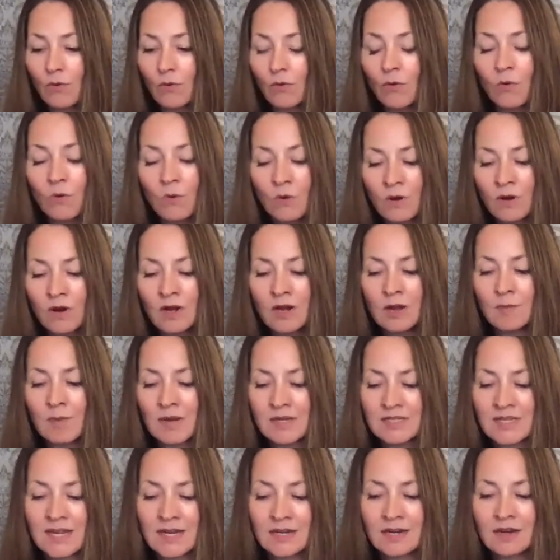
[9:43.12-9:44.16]
Or am I
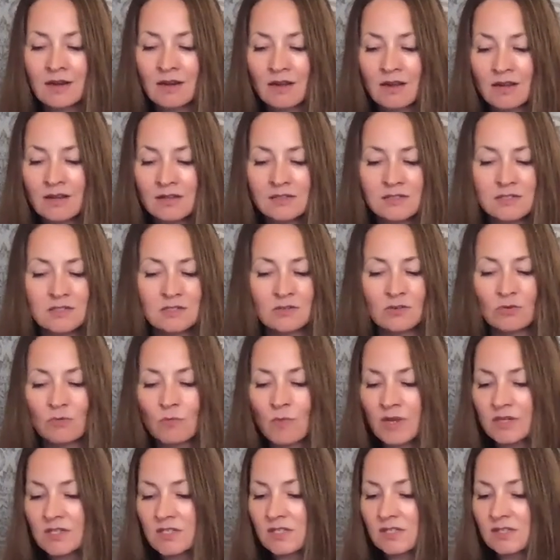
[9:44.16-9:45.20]
taking on too
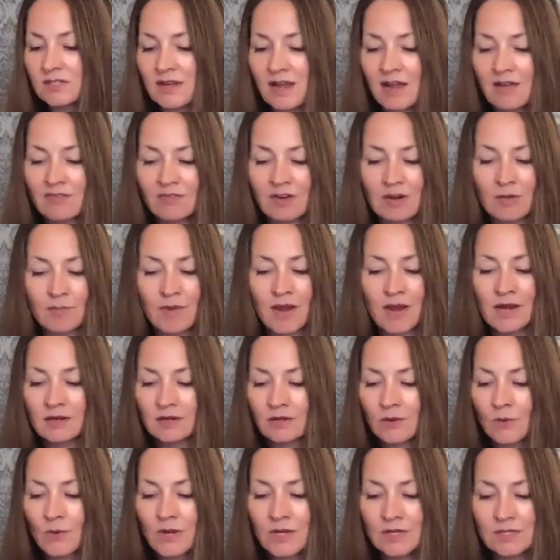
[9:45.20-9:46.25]
much stuff and I'm not
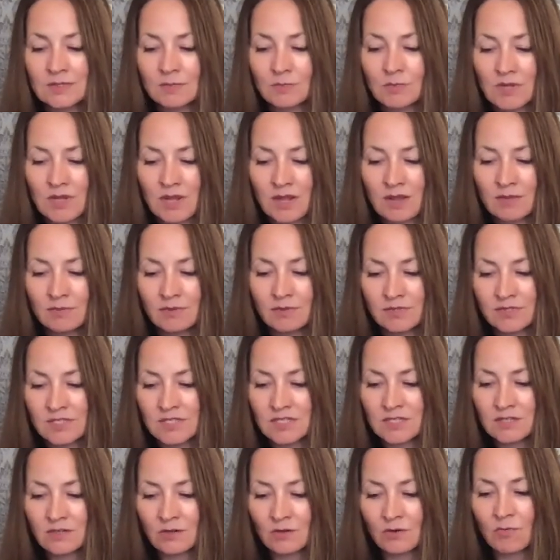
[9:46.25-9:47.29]
going to be able
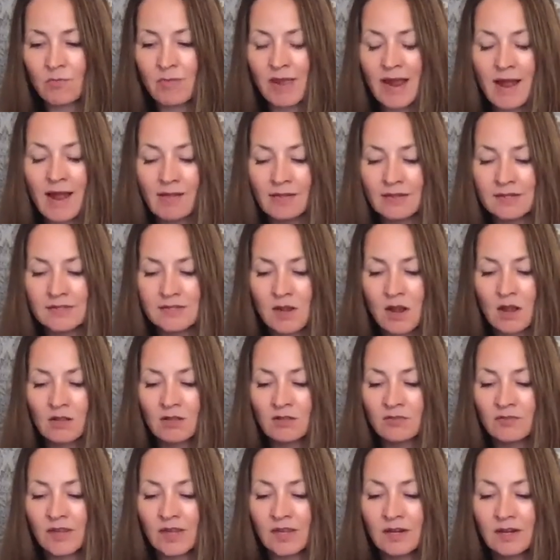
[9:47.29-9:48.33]
to balance all
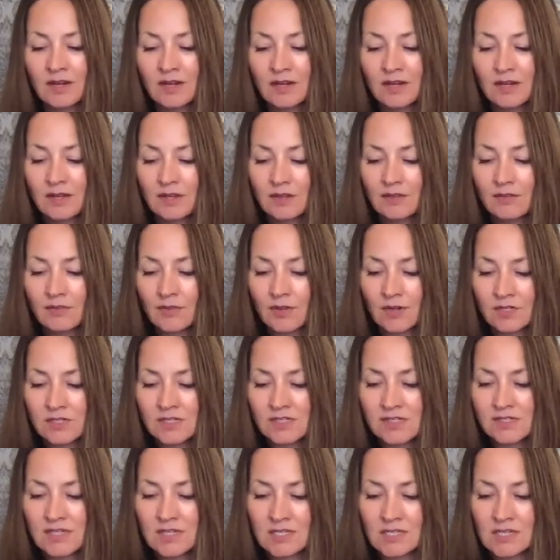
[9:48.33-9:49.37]
of it? There are
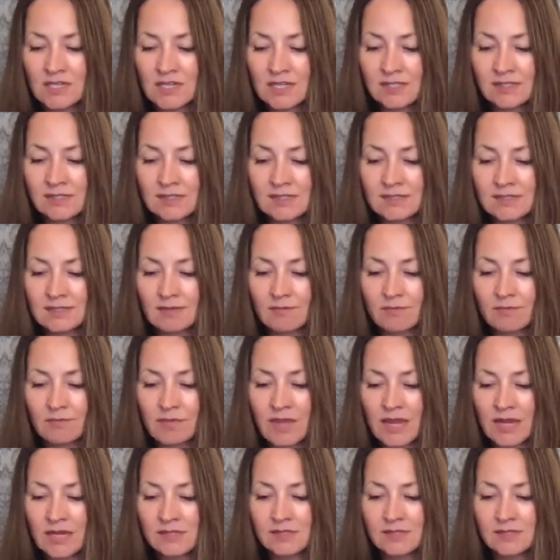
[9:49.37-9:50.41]
decisions
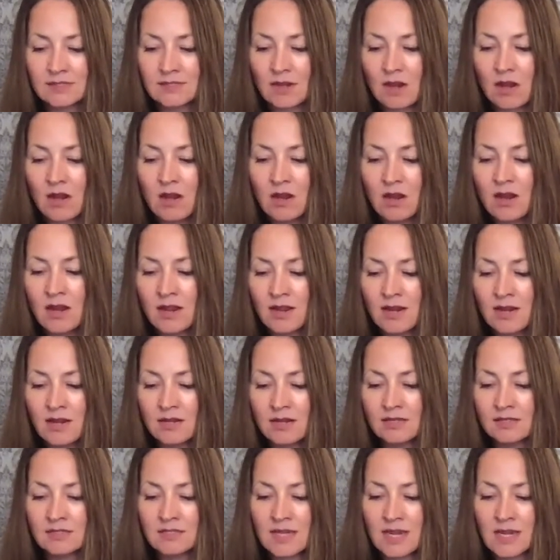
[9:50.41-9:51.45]
based on
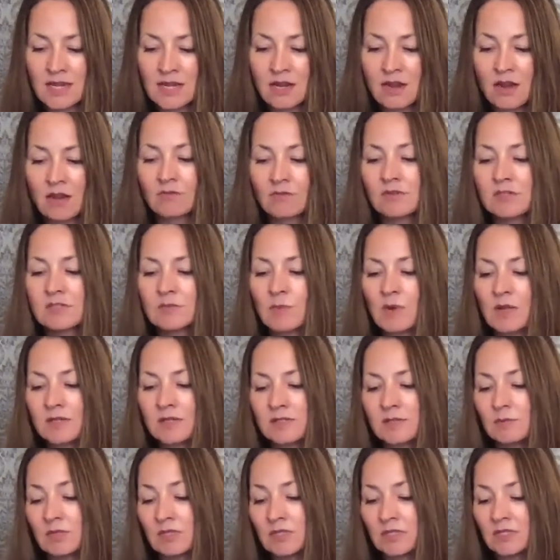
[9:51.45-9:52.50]
taking on
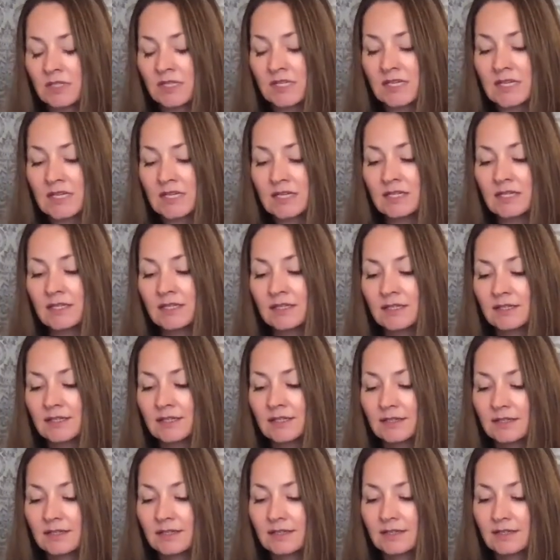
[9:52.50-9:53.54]
responsibility.
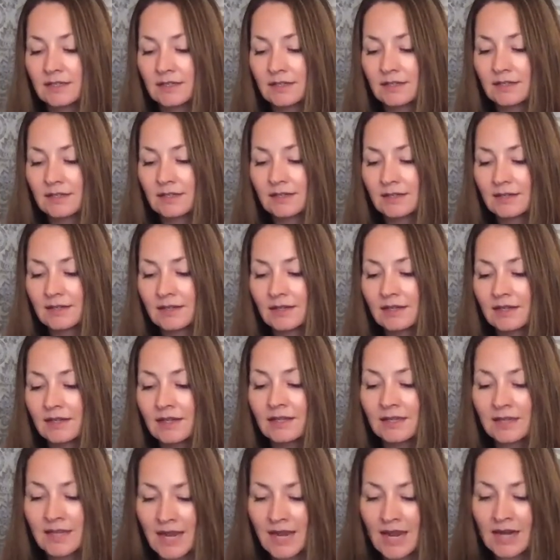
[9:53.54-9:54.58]

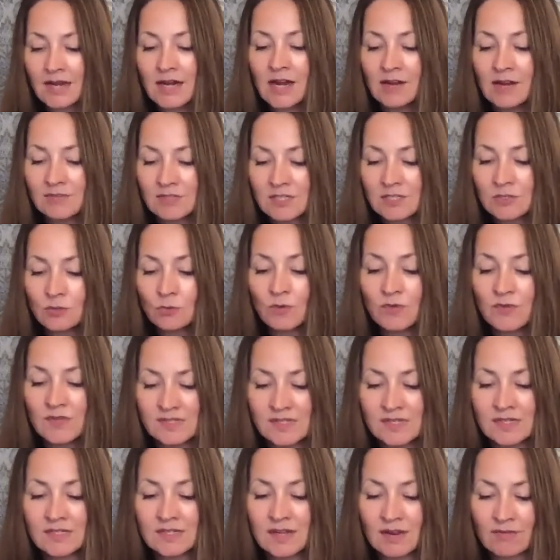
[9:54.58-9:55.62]
It can have to do with these
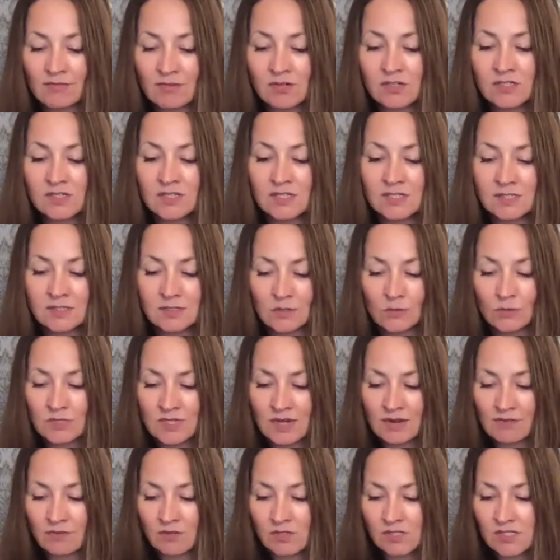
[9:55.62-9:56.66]
endeavors, these new
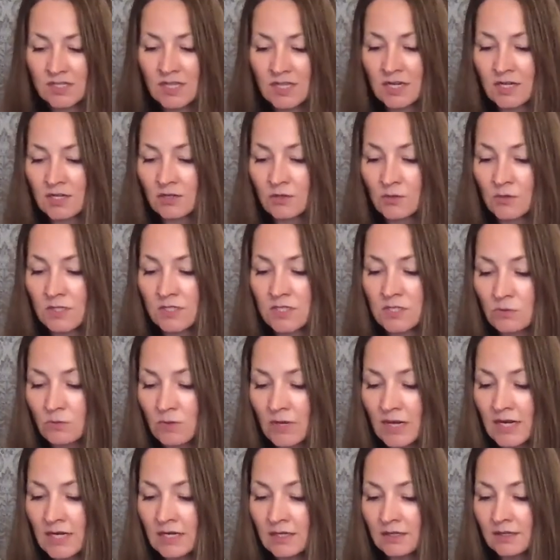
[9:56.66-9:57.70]
endeavors that you're
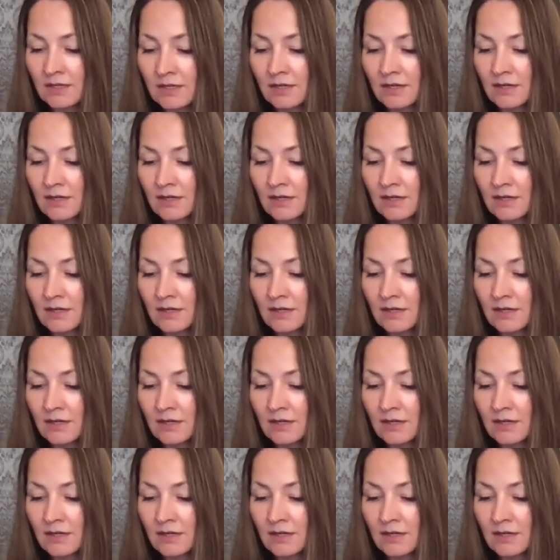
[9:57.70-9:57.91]
doing.